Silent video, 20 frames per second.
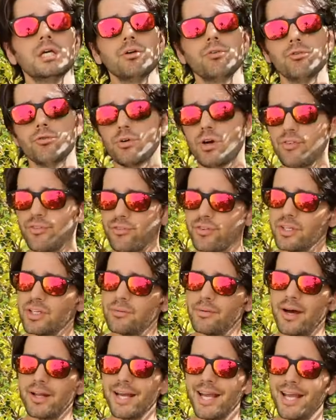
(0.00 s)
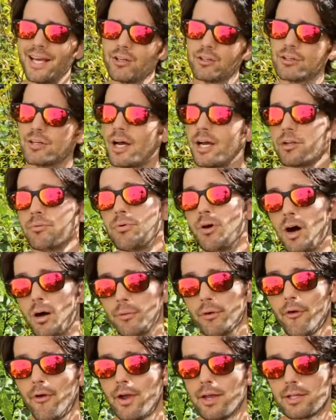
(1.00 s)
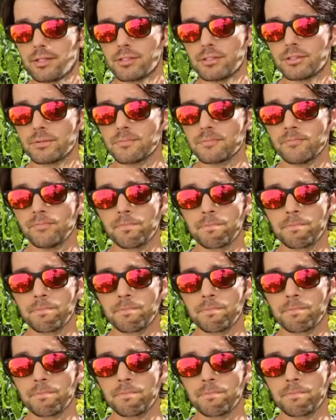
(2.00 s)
roughly about eight or nine pomegranates.